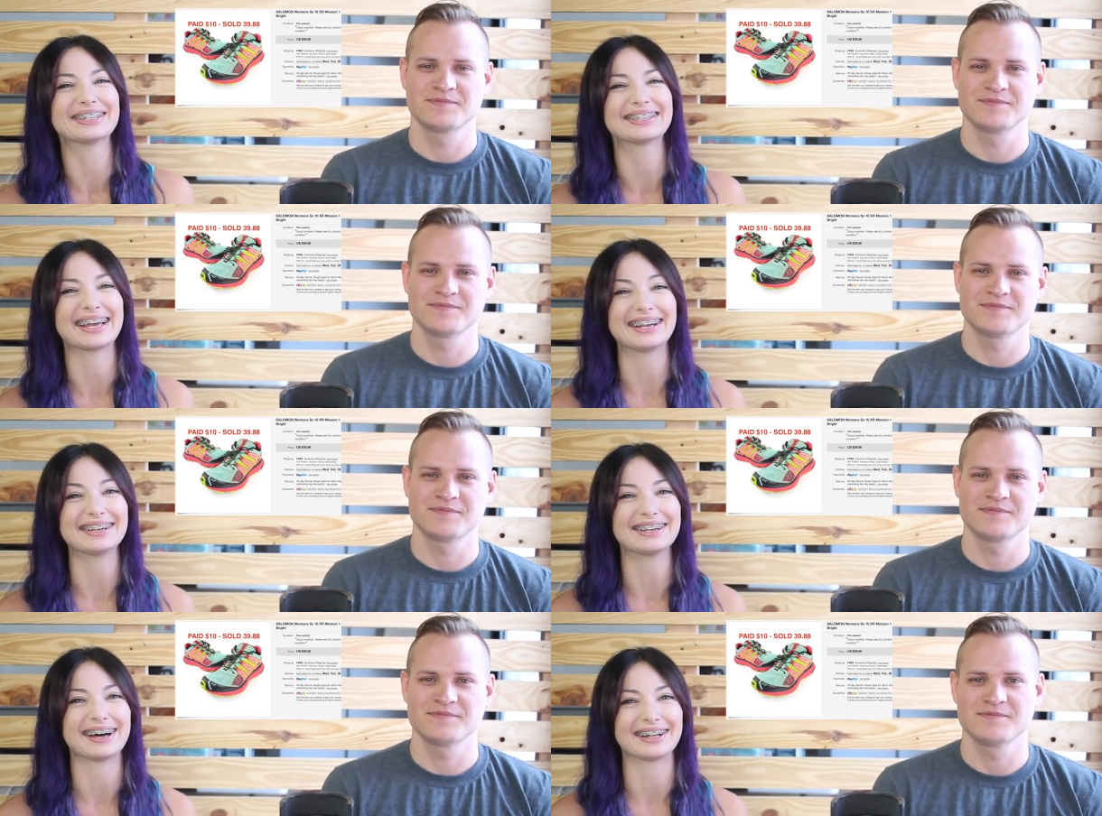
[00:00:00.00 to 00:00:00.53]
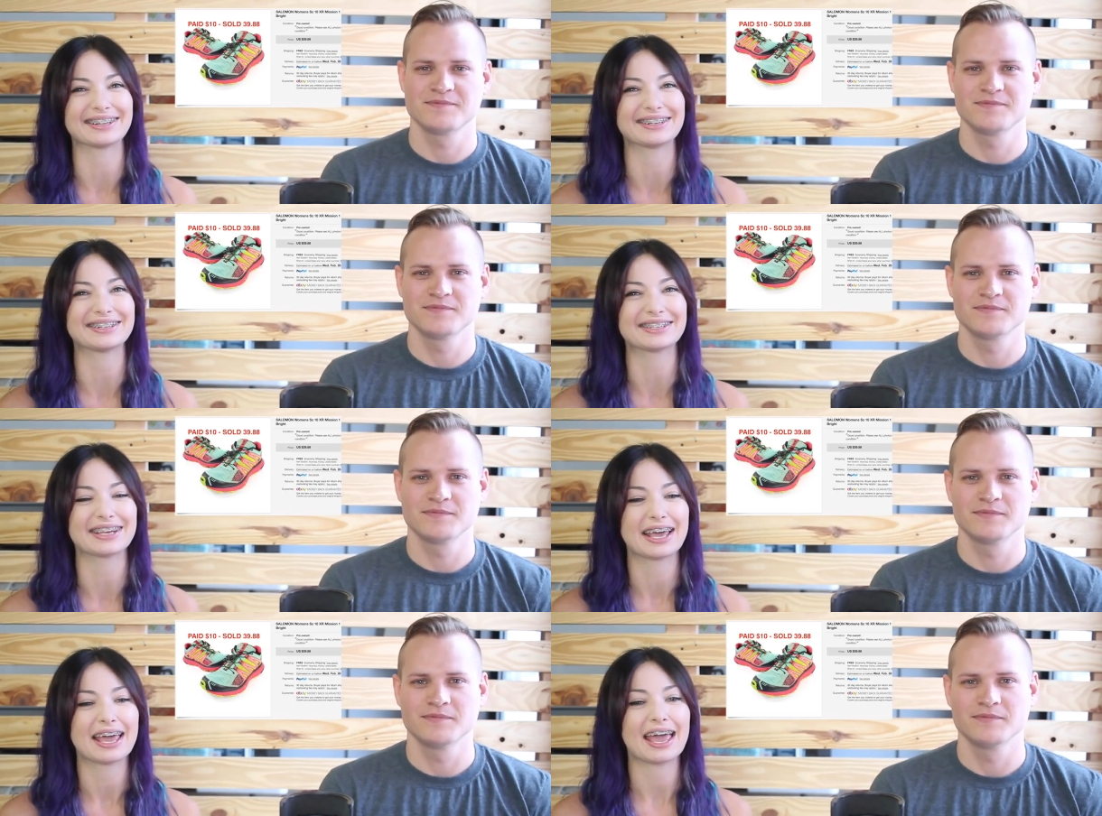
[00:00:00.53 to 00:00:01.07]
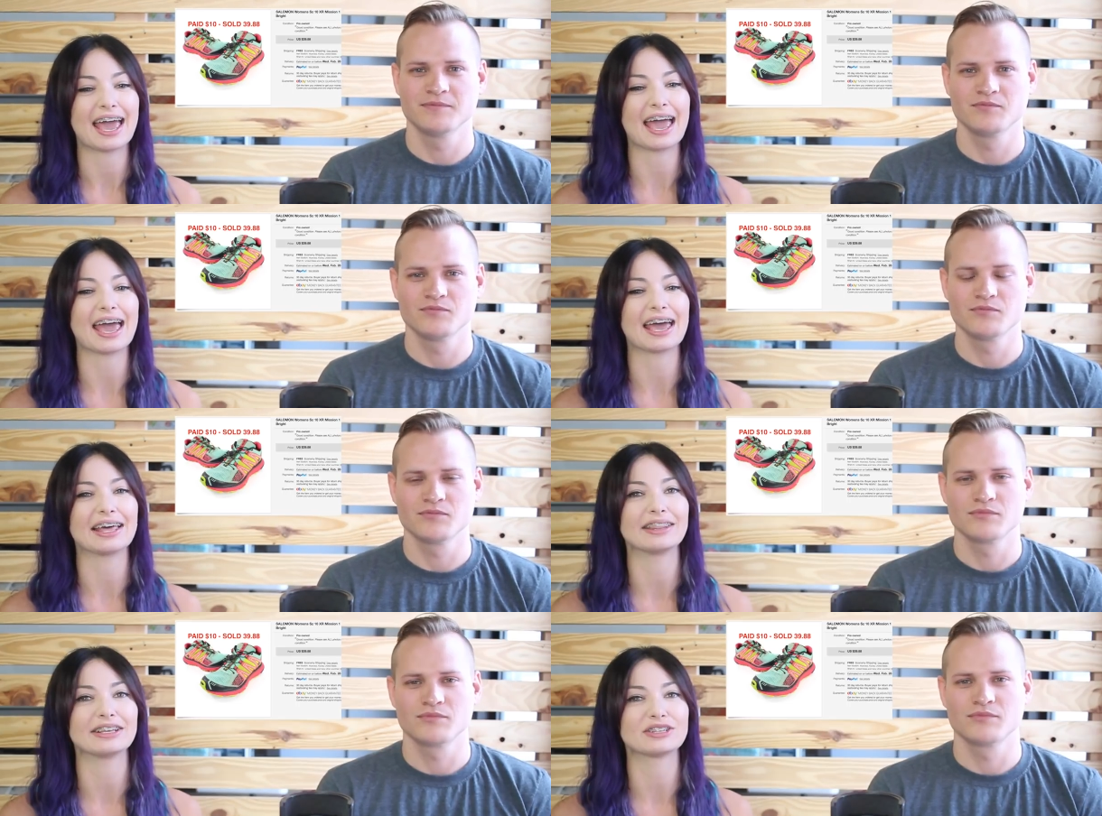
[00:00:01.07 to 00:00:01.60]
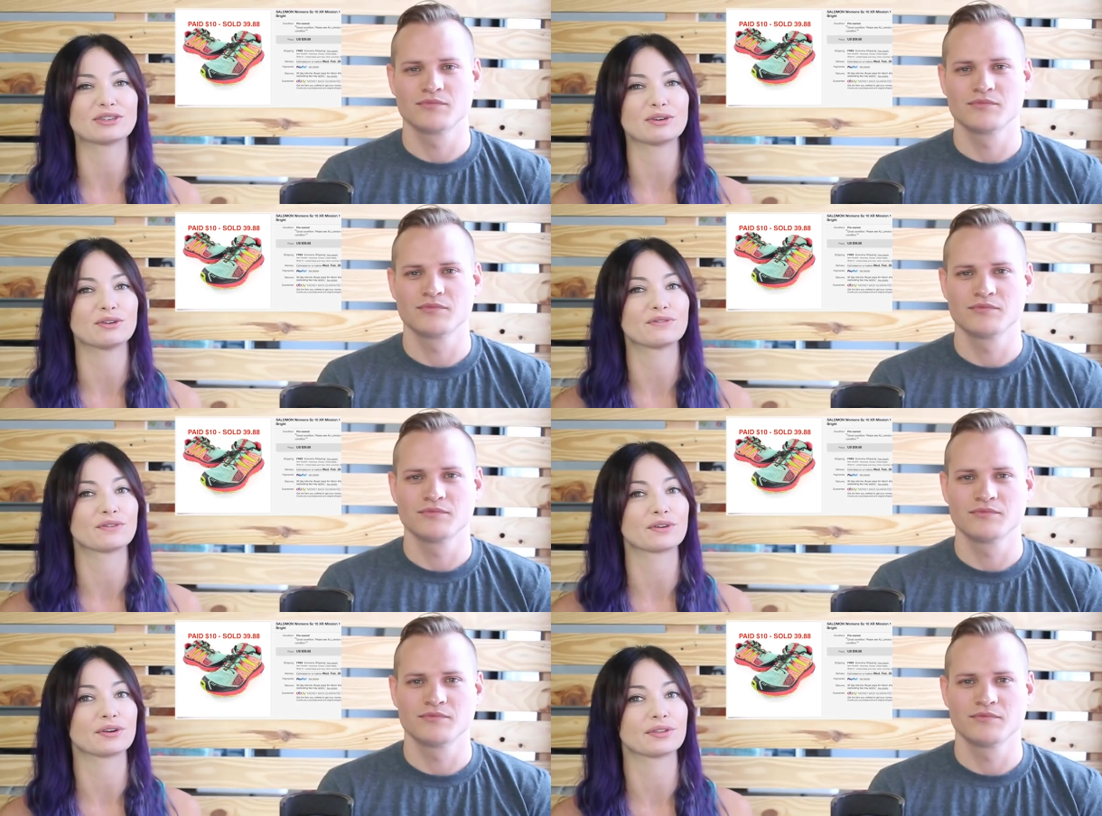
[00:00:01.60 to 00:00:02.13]
Speaker 1: were ten dollars, and they
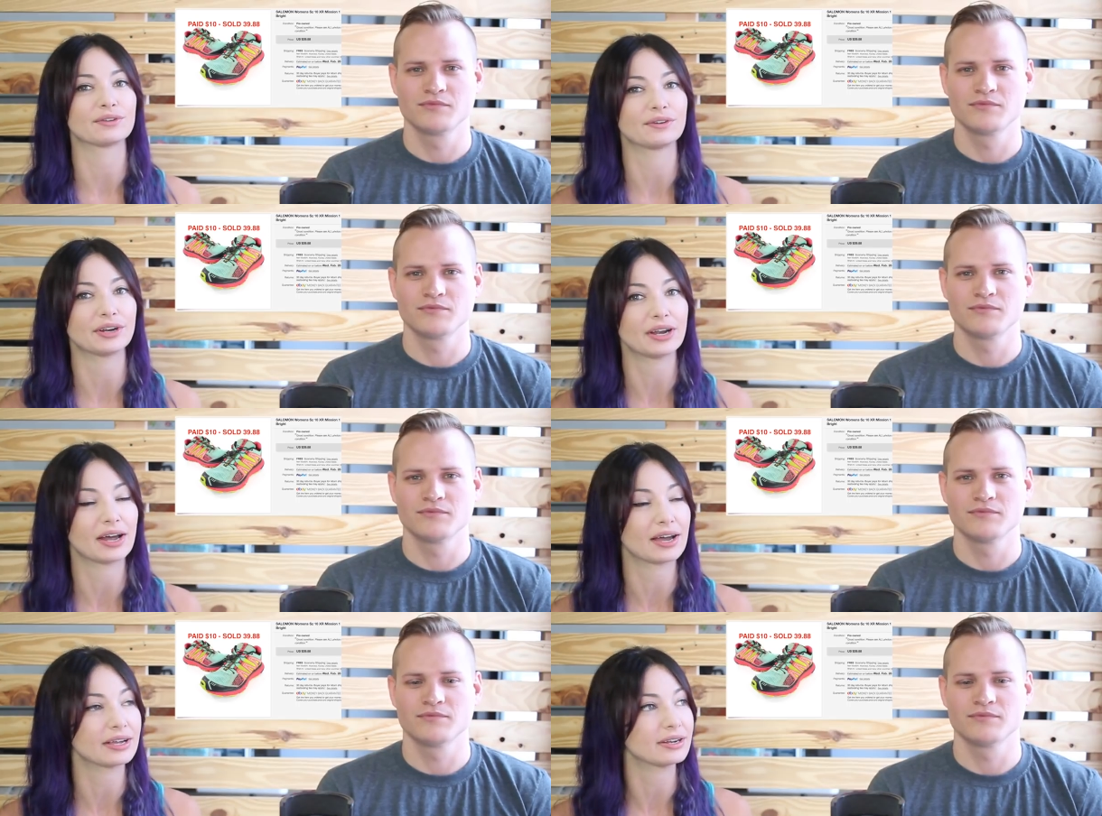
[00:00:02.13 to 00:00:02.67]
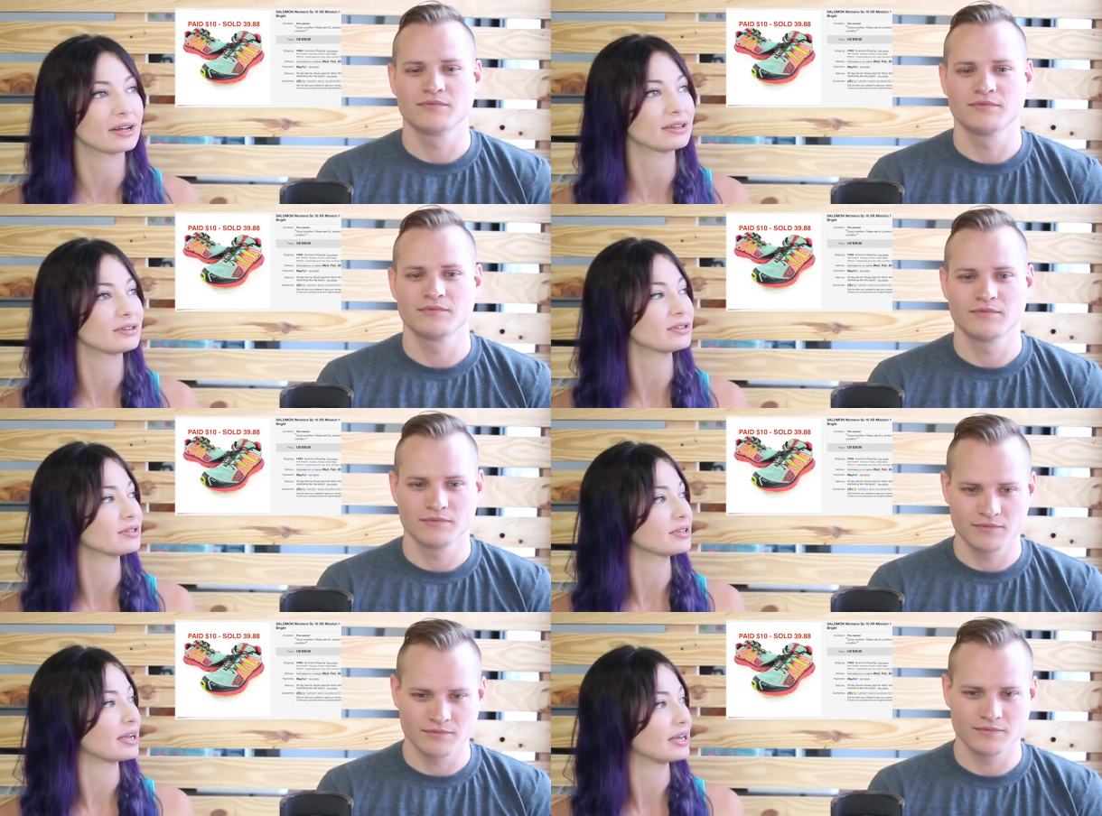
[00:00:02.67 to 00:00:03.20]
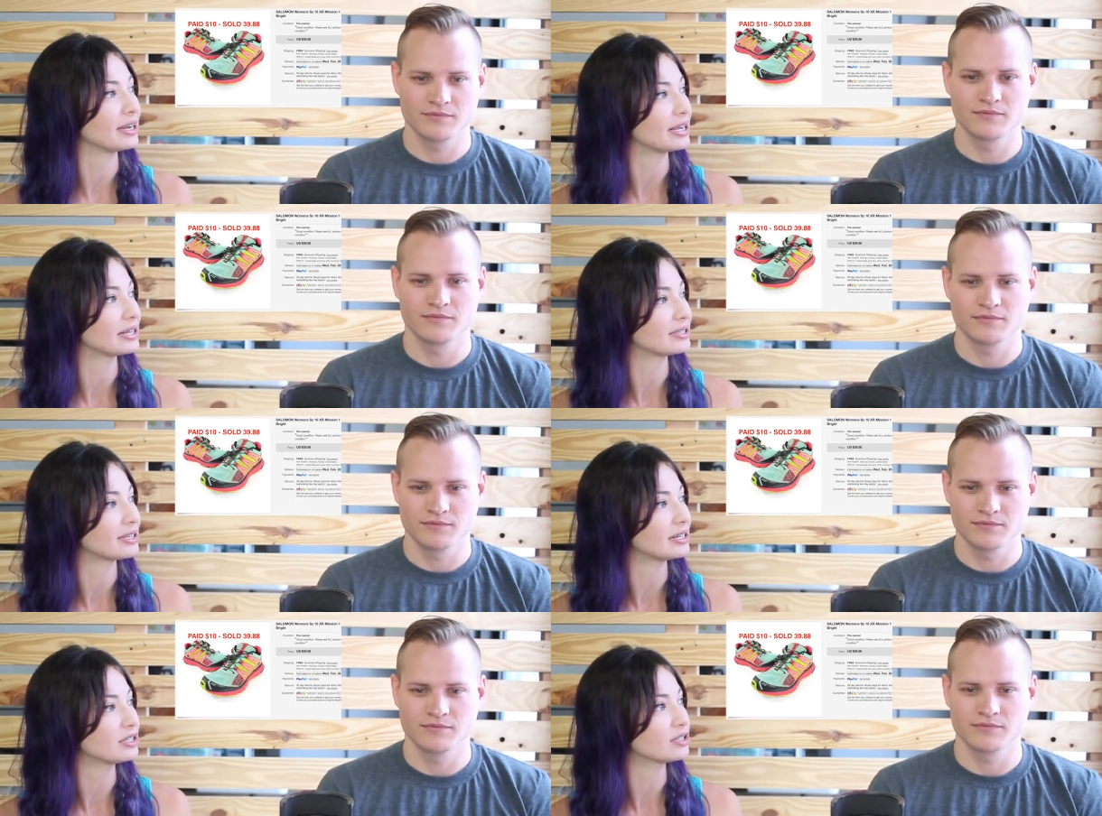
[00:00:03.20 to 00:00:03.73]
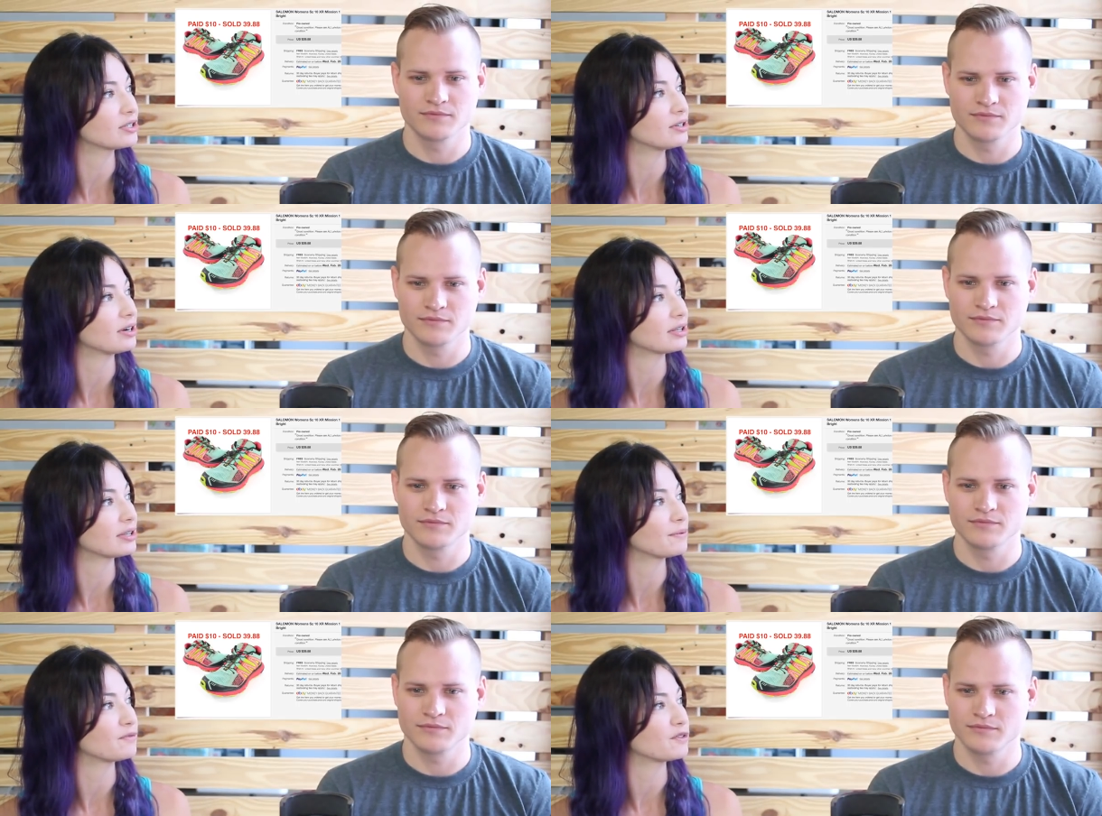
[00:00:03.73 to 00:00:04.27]
sold for thirty nine dollars eighty eight cents.
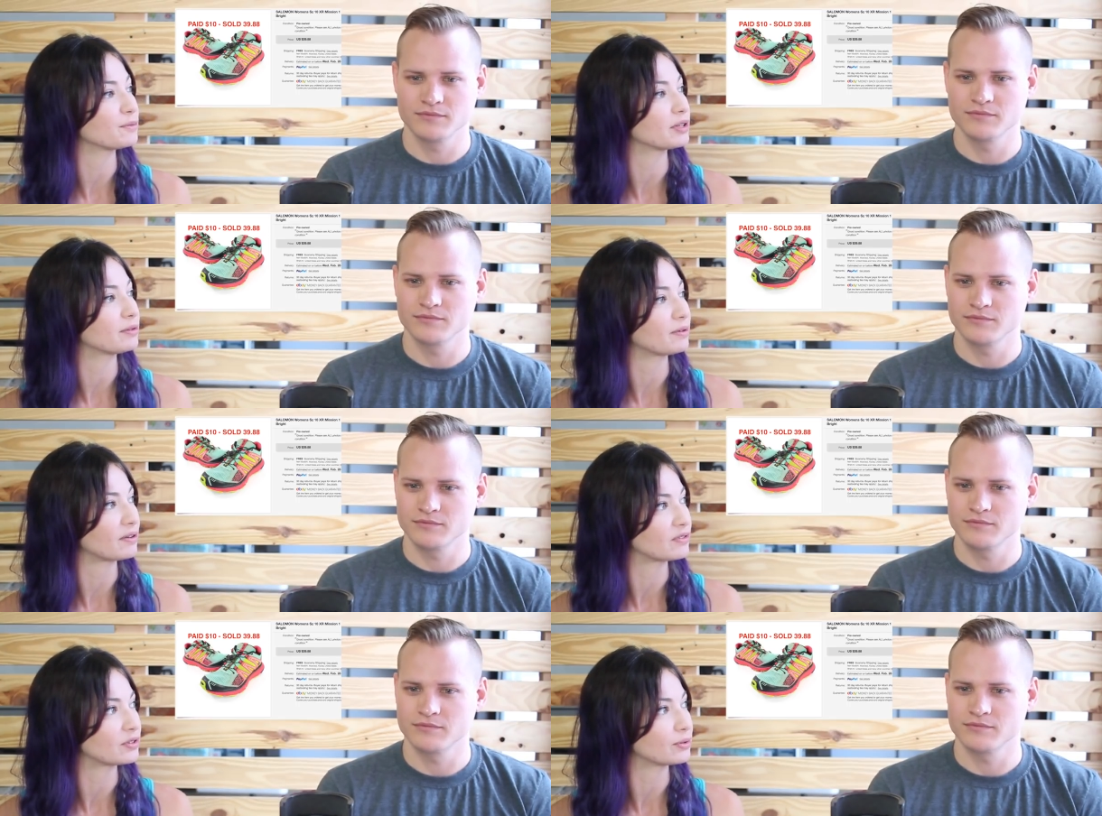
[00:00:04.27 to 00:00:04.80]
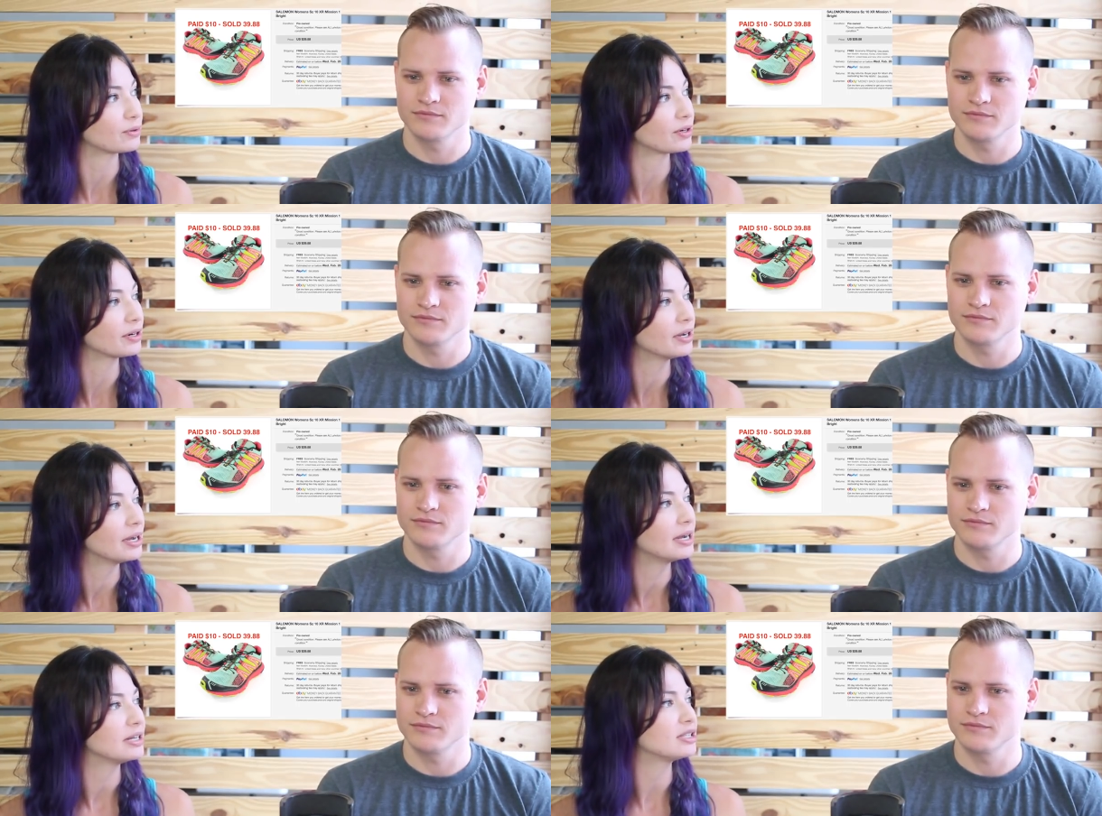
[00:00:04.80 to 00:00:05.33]
Got them from a thrift store.